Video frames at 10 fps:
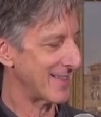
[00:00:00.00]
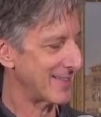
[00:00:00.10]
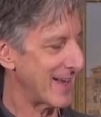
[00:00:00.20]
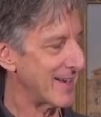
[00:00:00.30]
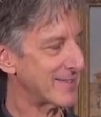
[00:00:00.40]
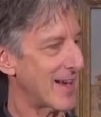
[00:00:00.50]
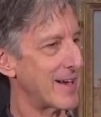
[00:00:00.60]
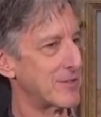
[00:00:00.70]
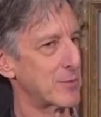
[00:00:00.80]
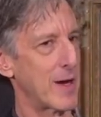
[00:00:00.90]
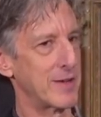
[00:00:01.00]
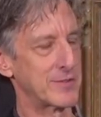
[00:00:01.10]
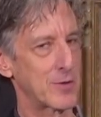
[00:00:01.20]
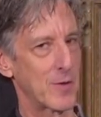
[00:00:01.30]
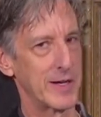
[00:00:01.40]
They decided to write a
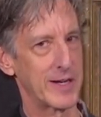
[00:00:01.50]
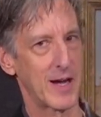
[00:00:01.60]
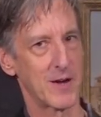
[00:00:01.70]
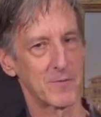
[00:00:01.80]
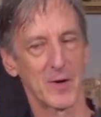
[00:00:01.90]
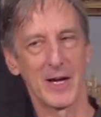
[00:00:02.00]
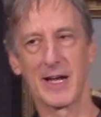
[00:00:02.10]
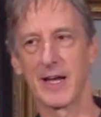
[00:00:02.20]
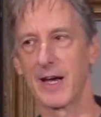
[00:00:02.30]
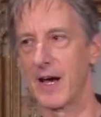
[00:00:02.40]
story covering,